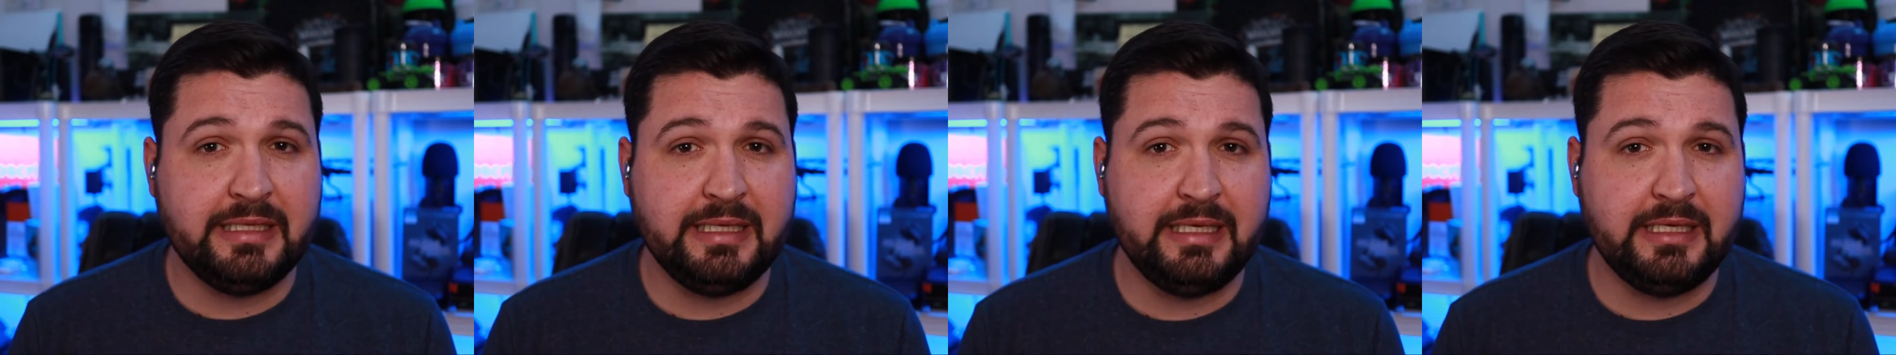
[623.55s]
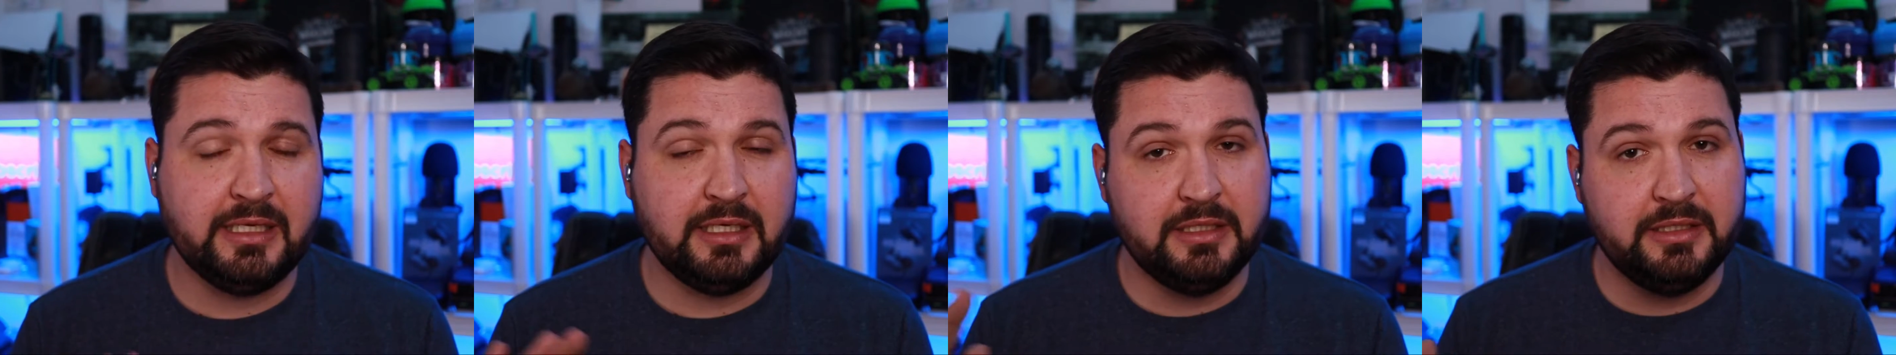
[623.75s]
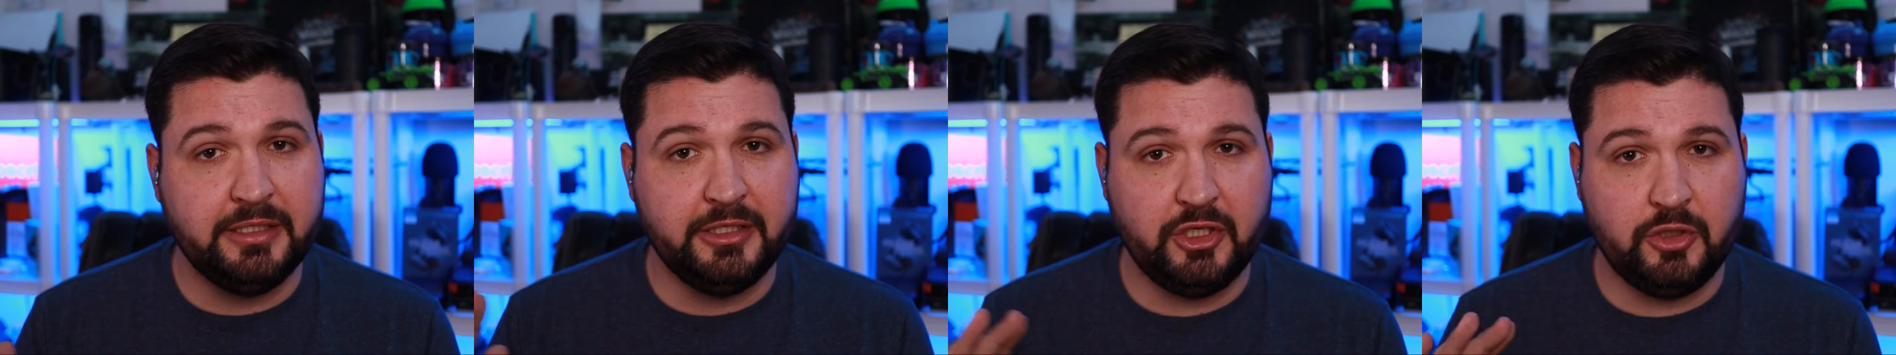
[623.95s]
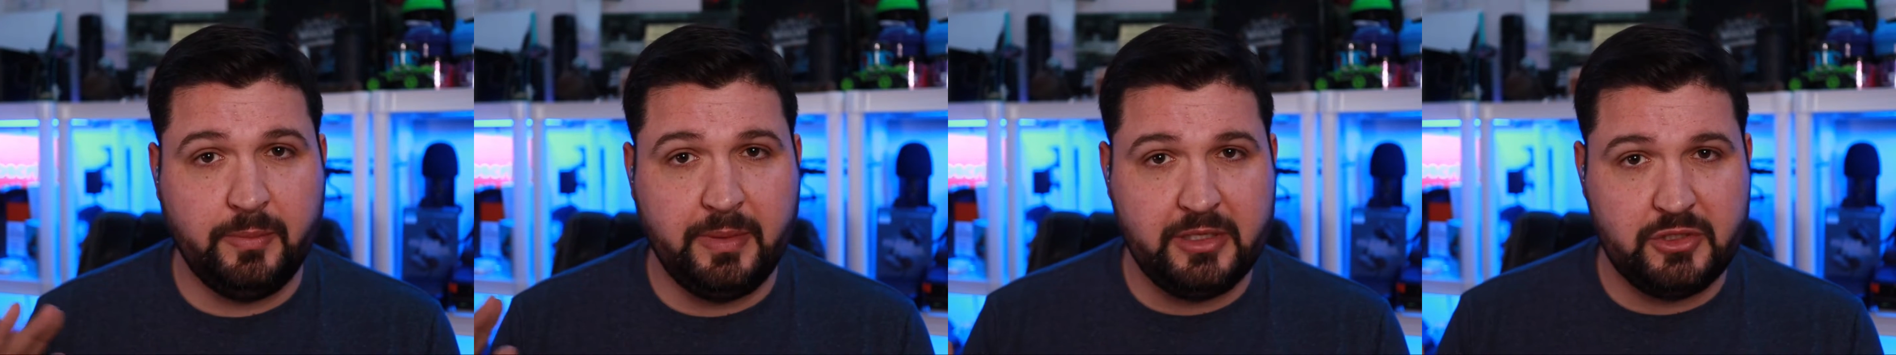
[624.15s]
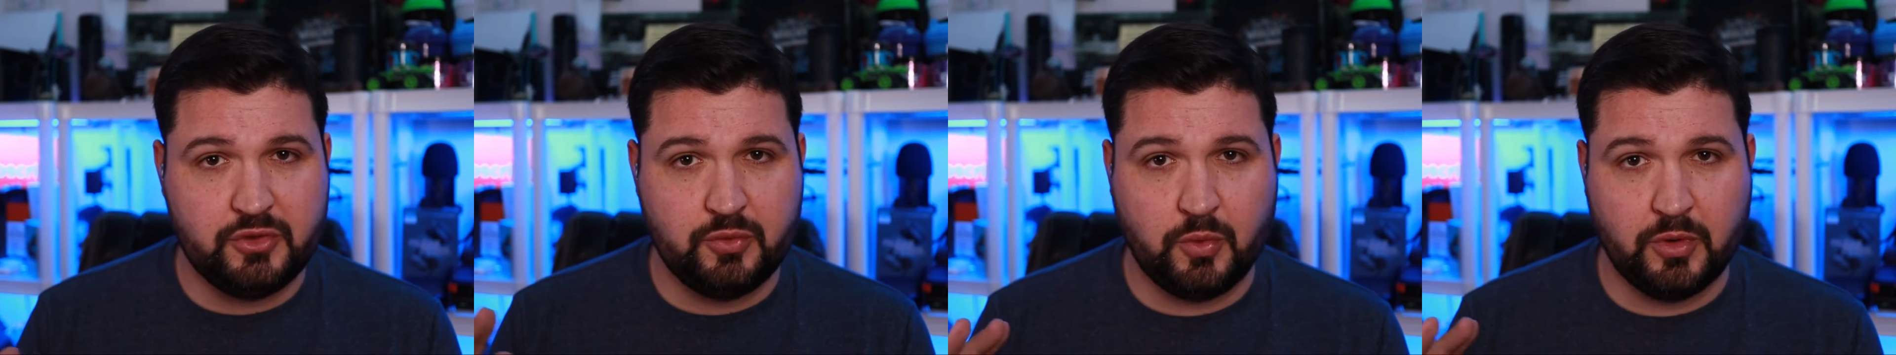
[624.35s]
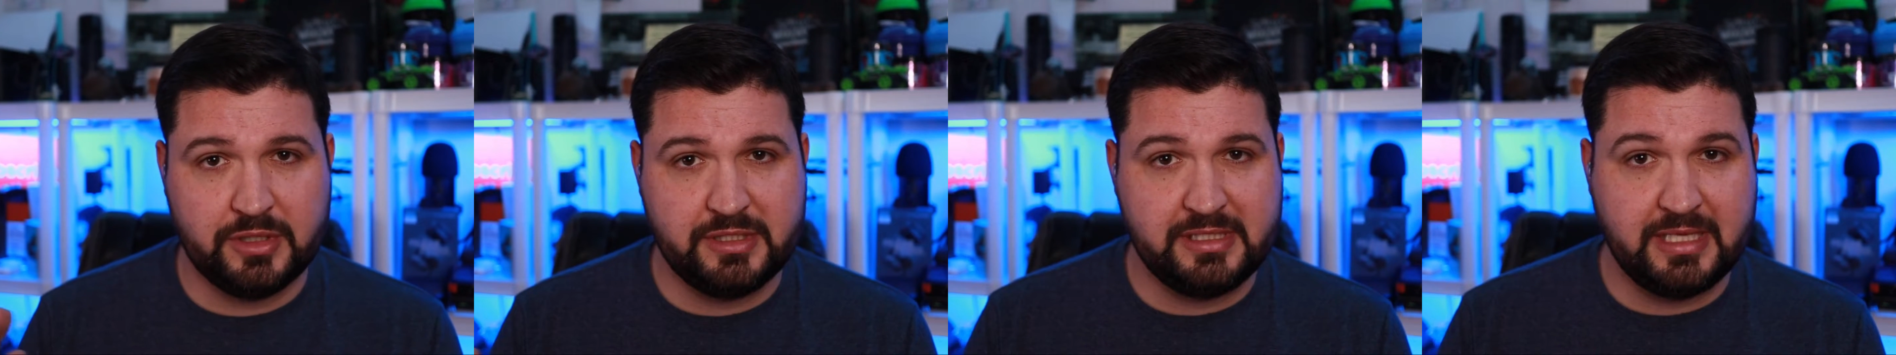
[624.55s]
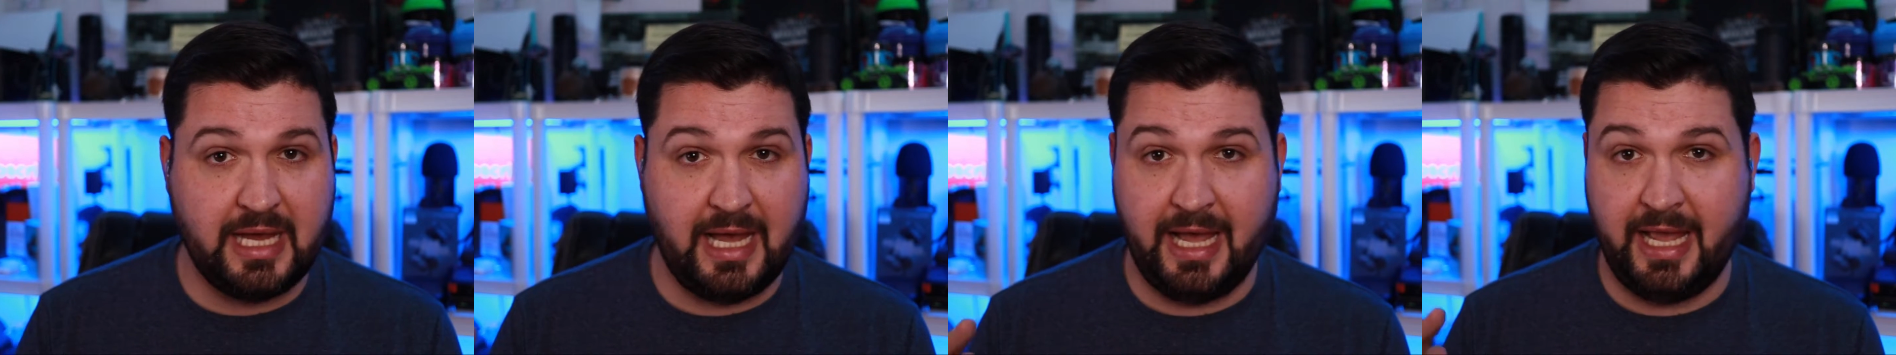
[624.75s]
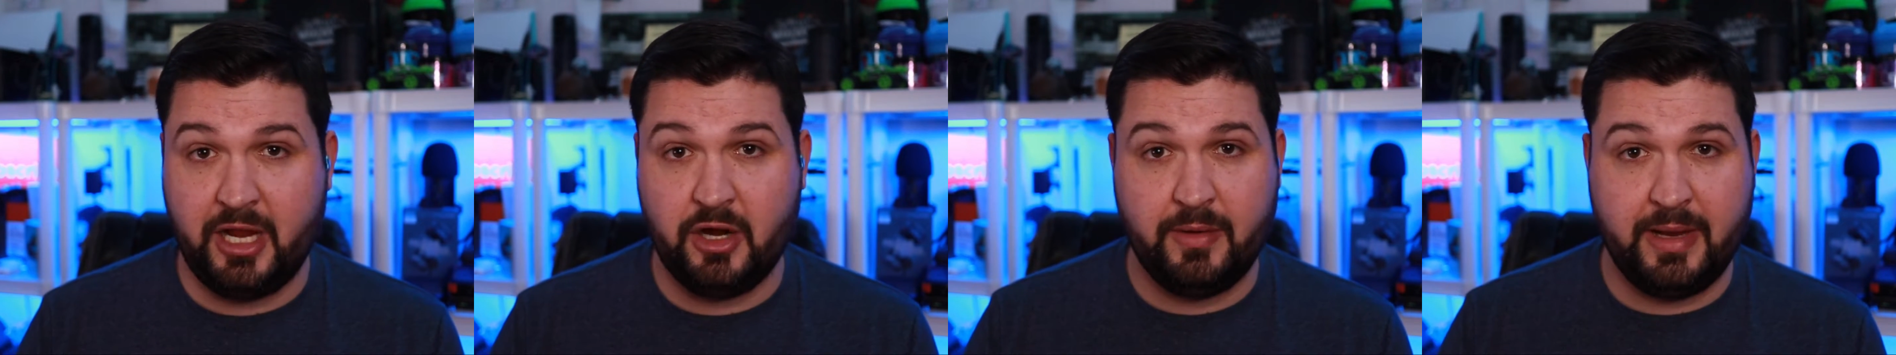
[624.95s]
lean a little bit towards the
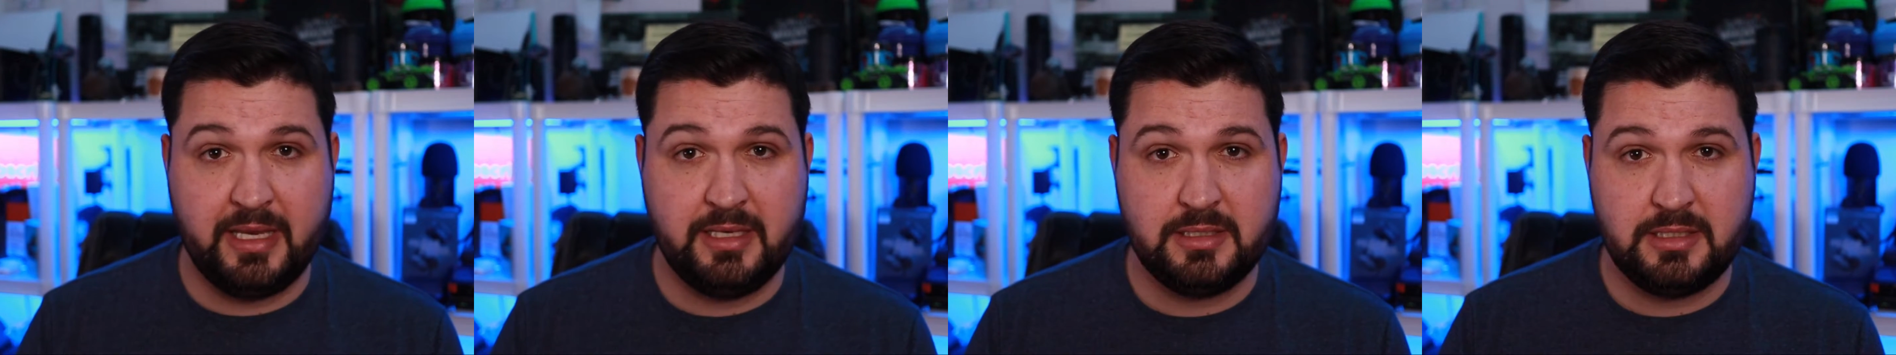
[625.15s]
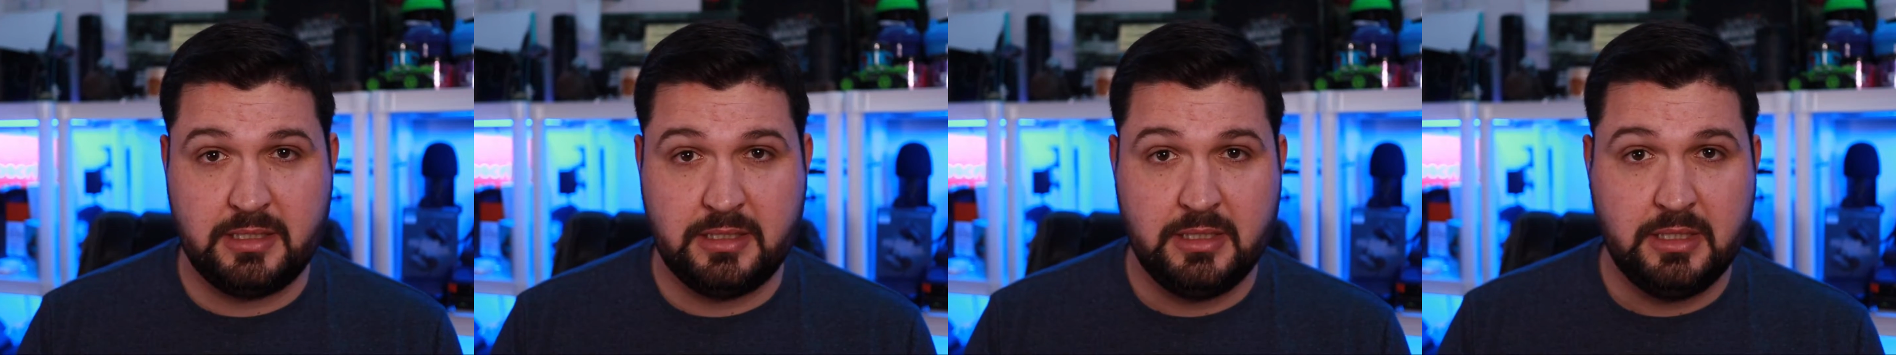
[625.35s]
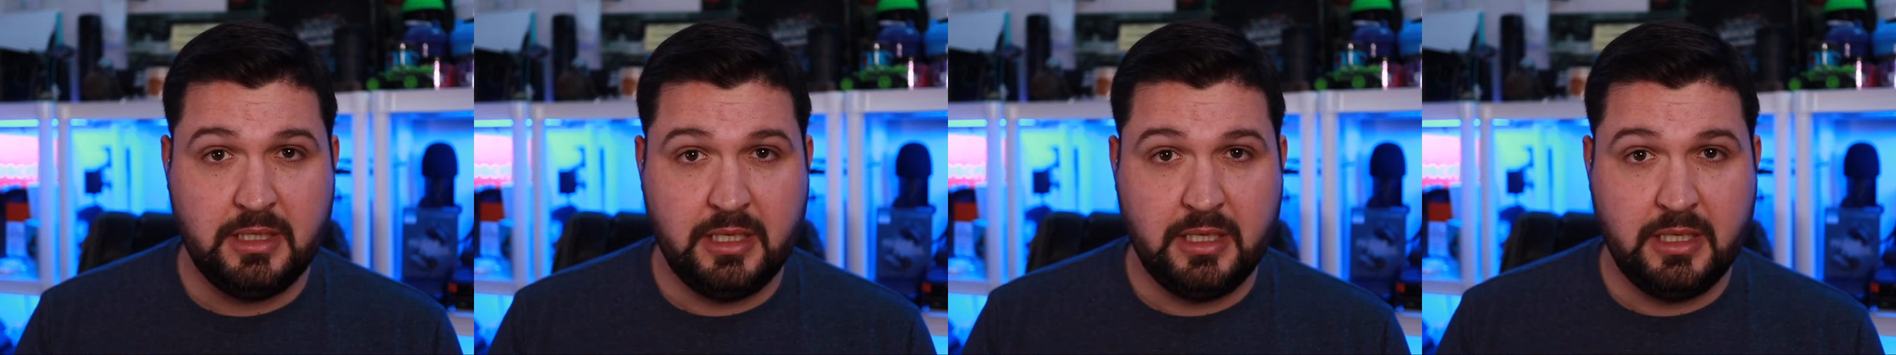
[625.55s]
higher end.